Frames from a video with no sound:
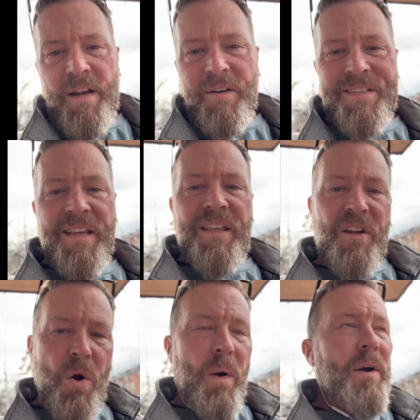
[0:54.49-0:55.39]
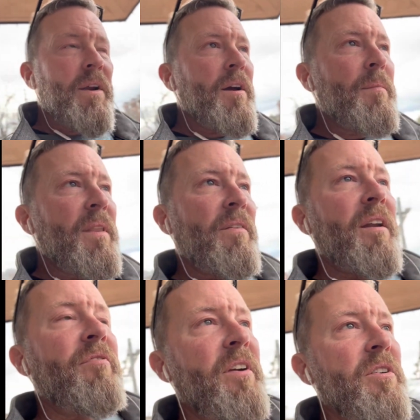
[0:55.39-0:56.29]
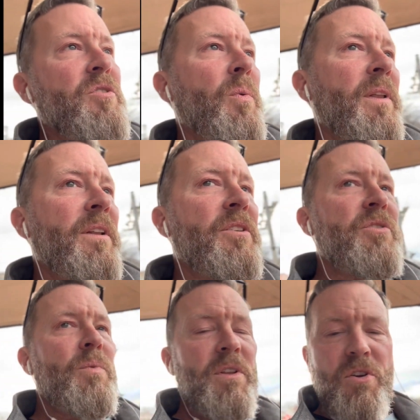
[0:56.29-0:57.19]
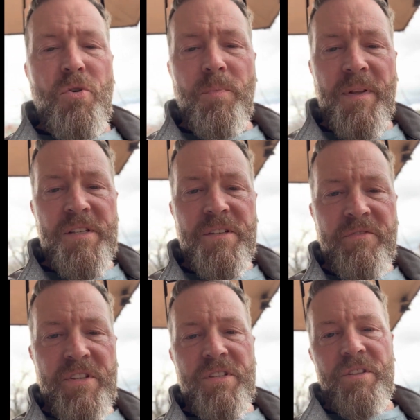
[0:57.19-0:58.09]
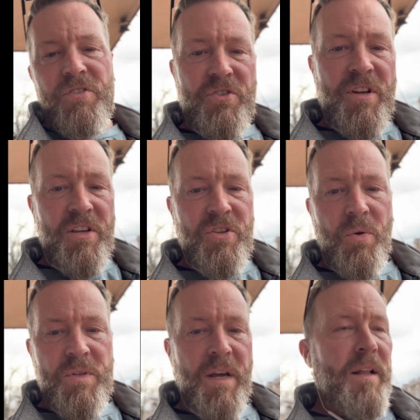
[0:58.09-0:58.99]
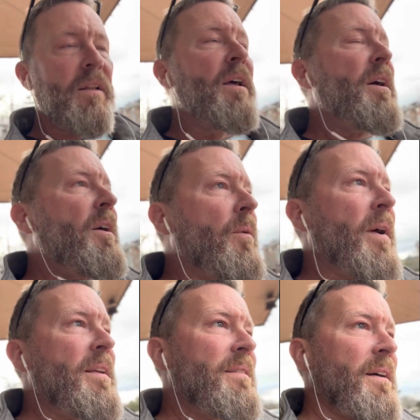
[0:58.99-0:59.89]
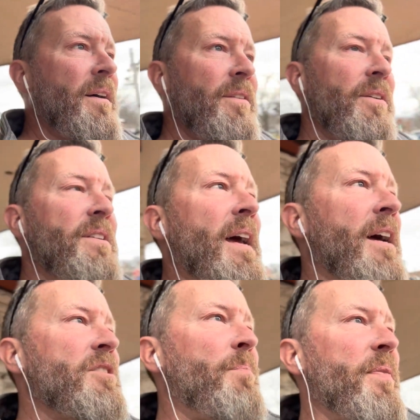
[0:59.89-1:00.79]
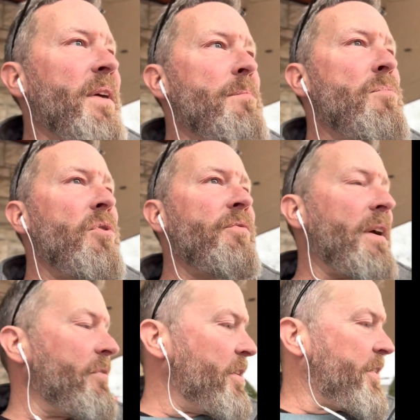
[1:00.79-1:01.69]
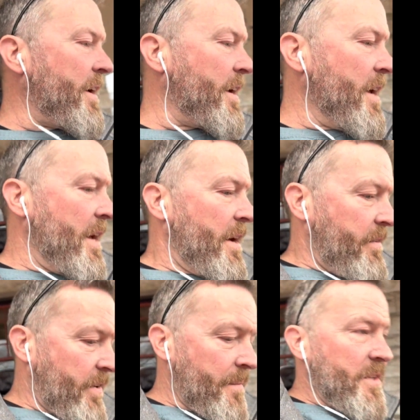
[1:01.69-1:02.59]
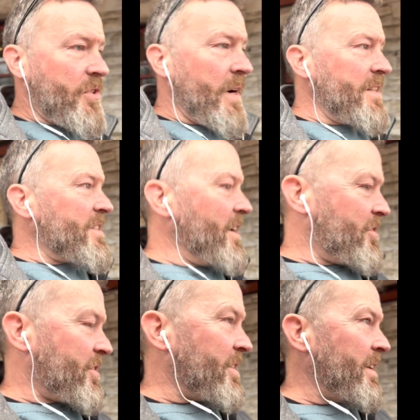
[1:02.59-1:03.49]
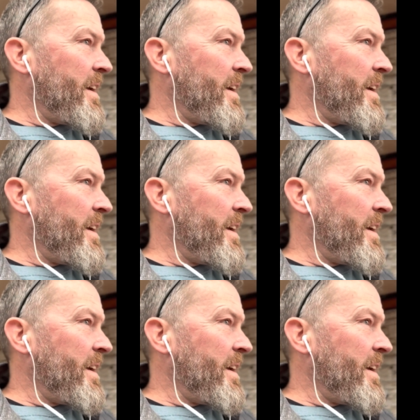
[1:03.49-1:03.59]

Now it's like an aquarium, and they've got a Ferris wheel, and it's a really cool place to visit. There's a nice hotel right there attached, but they moved everything from the train station